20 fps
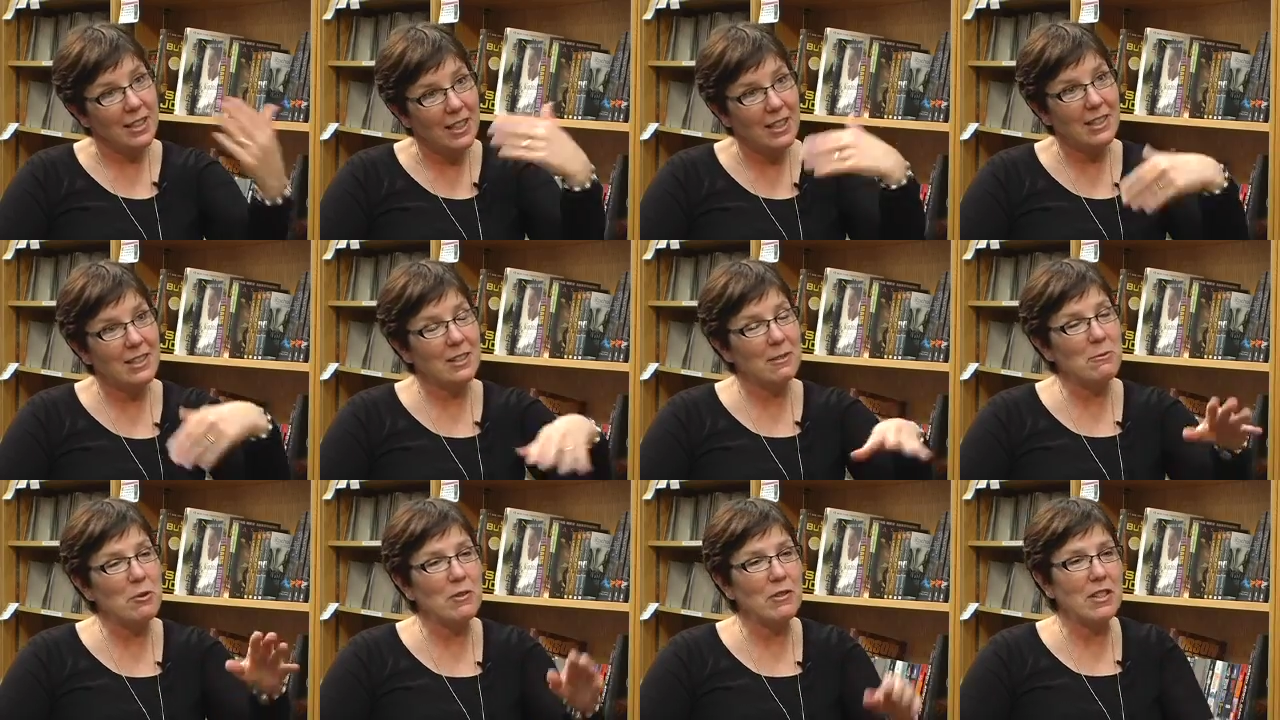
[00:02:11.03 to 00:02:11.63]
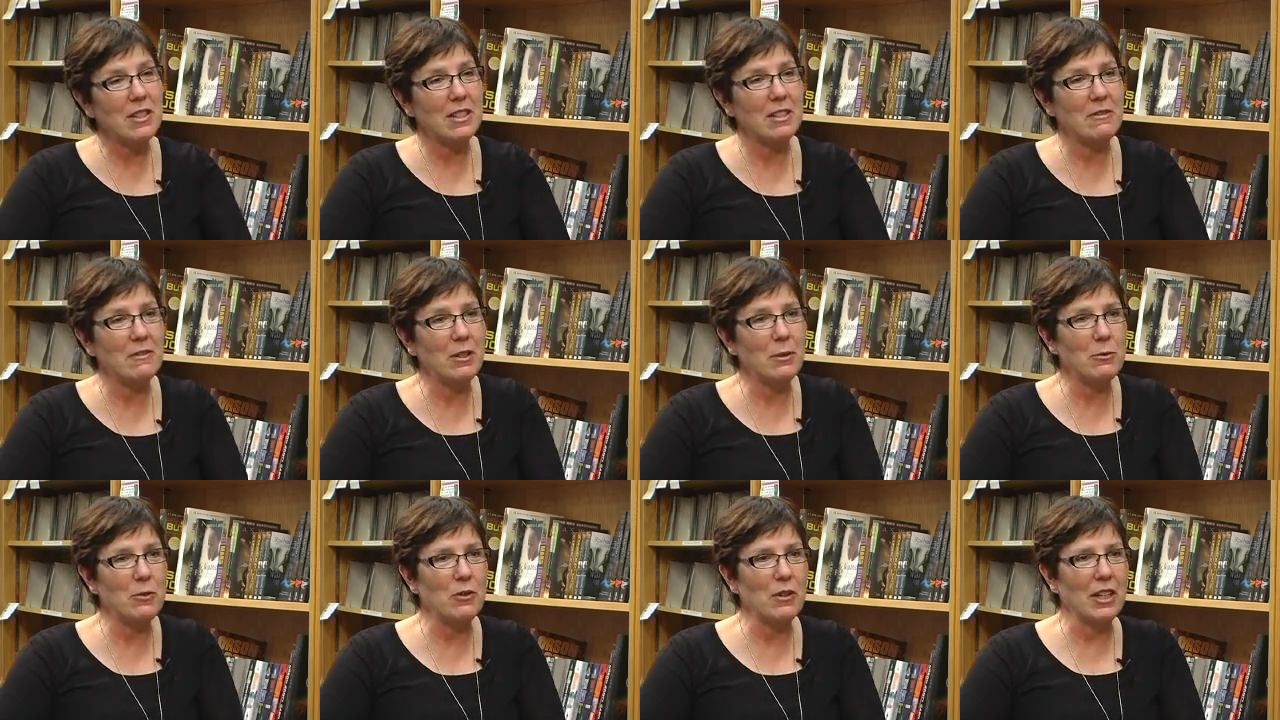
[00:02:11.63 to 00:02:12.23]
then into moving to
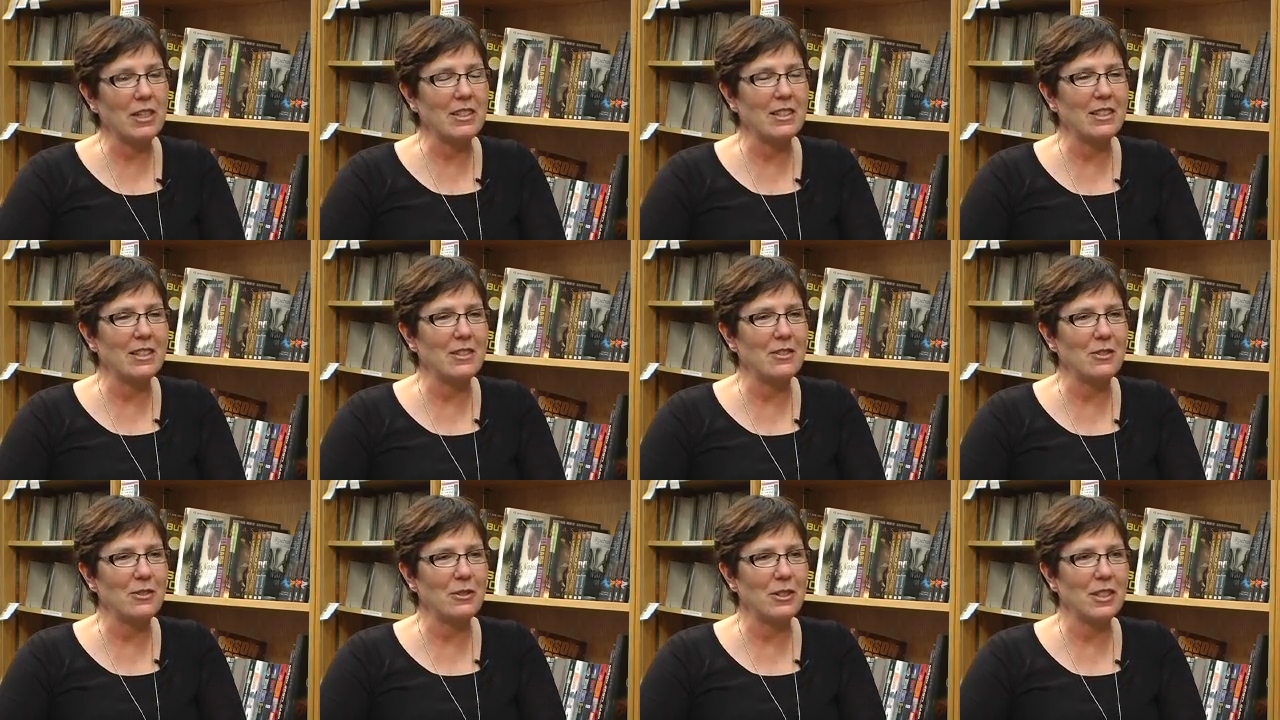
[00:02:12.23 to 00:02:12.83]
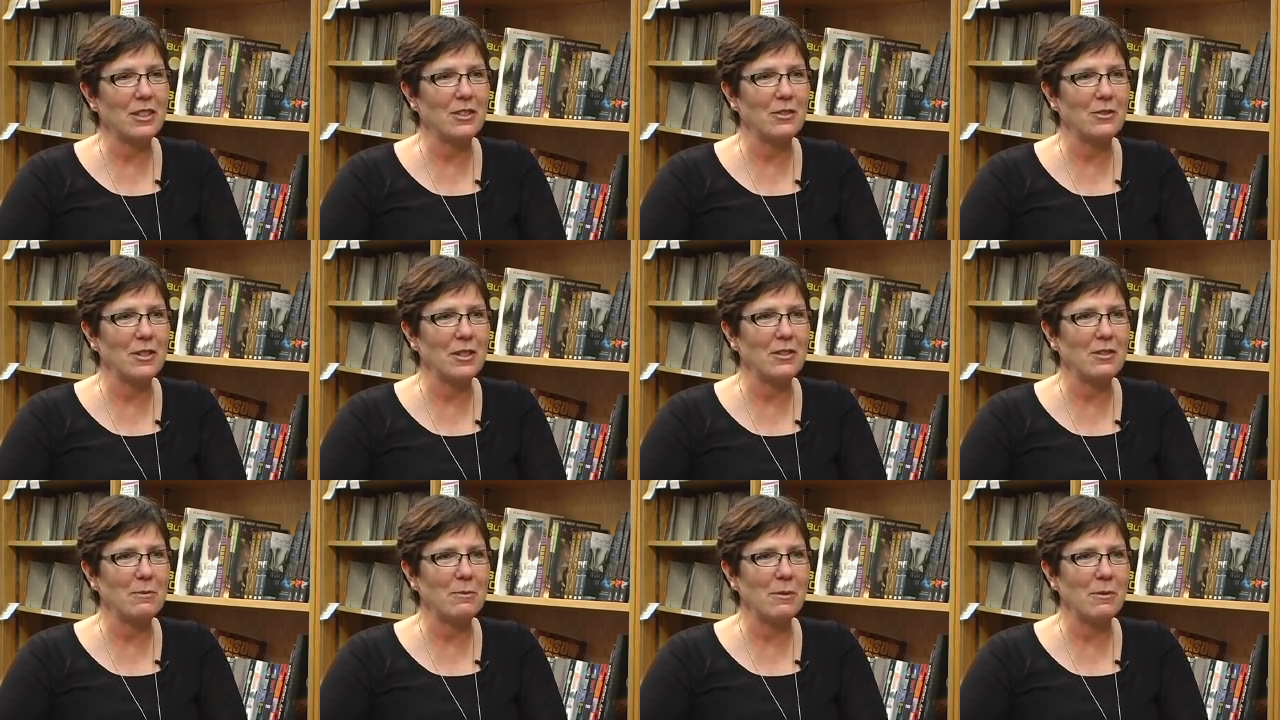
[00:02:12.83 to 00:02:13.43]
film directing and
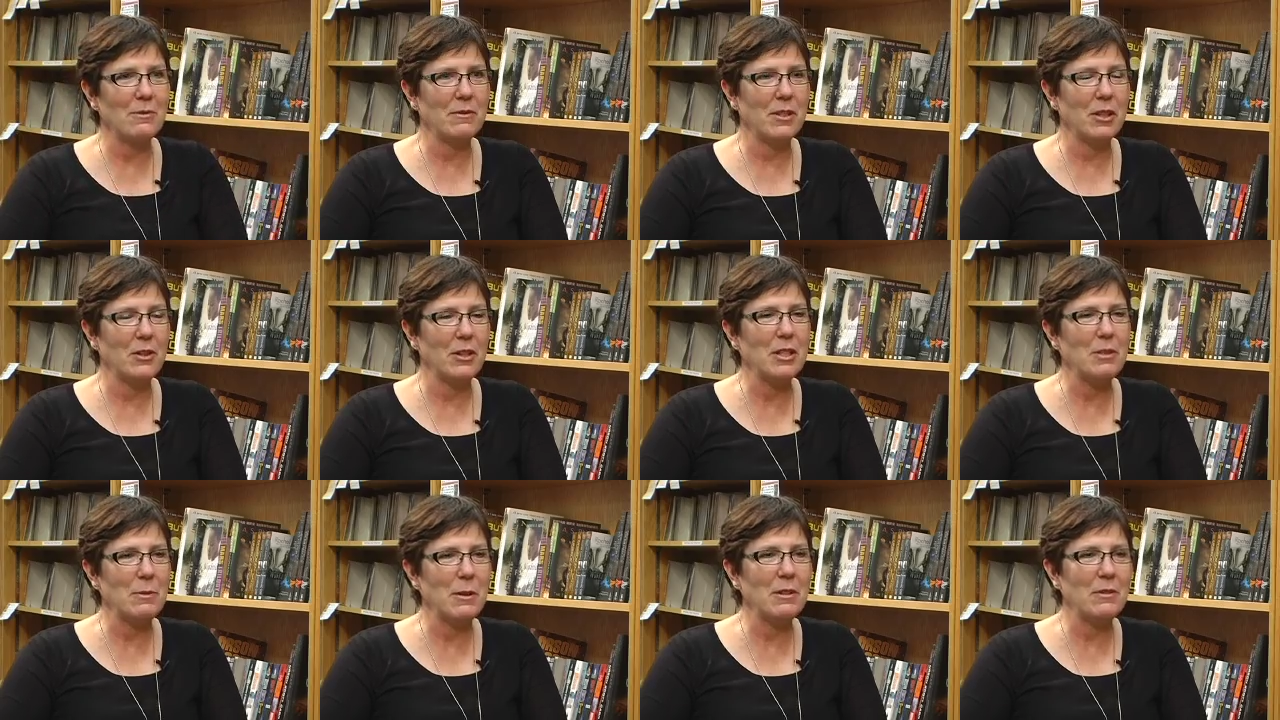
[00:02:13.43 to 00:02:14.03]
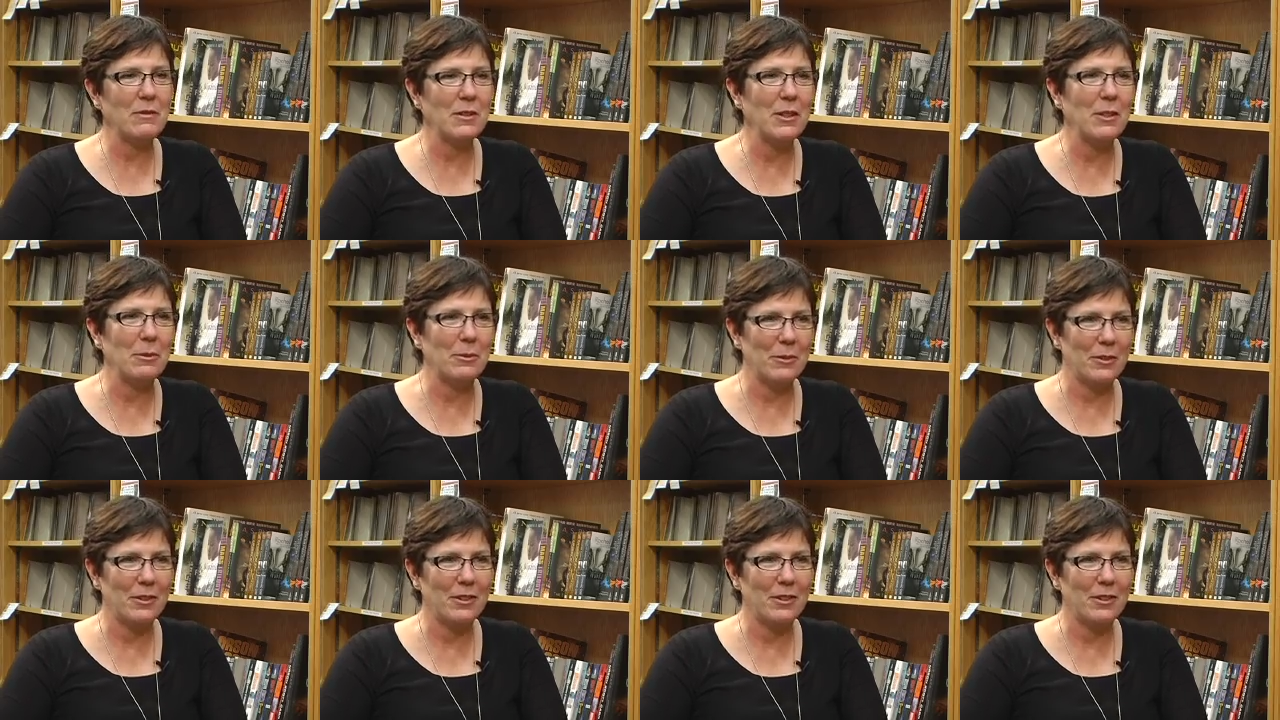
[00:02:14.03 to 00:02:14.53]
doing some independent films?